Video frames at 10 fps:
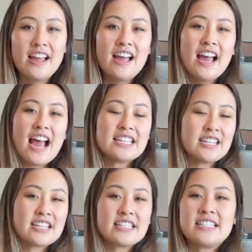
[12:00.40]
As you
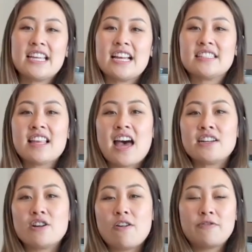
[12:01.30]
can see, I started
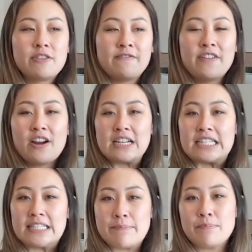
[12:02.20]
off with a very
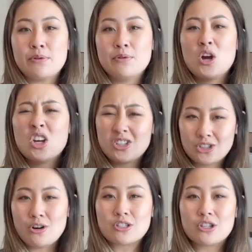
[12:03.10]
simple
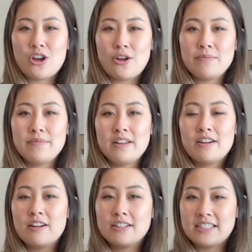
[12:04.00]
short-term
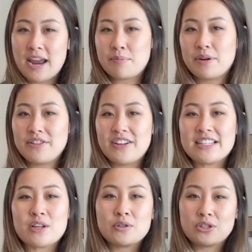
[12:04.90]
temporary visa,
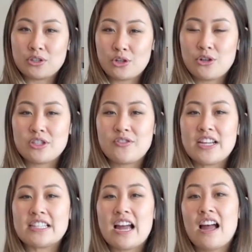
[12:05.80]
which is a tourist
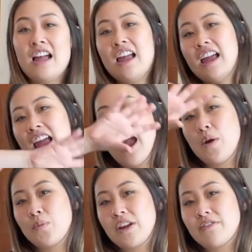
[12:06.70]
visa, and
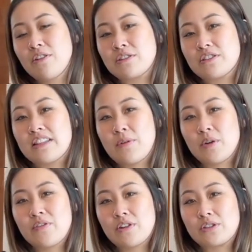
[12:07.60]
we've
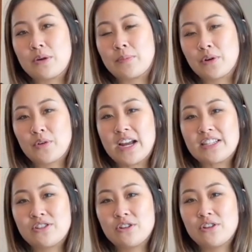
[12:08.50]
also progressed
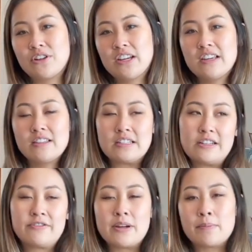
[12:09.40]
to the
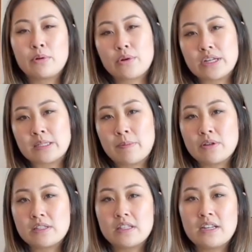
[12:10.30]
different
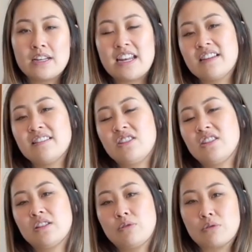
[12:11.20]
employer-sponsored and
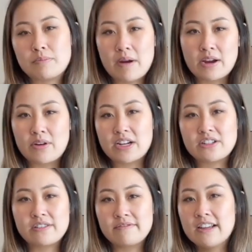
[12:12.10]
skilled
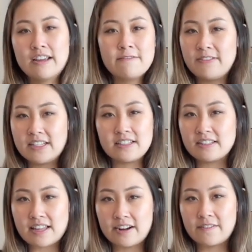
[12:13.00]
migration visas
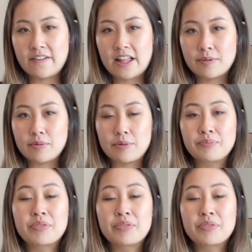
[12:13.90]
that are available.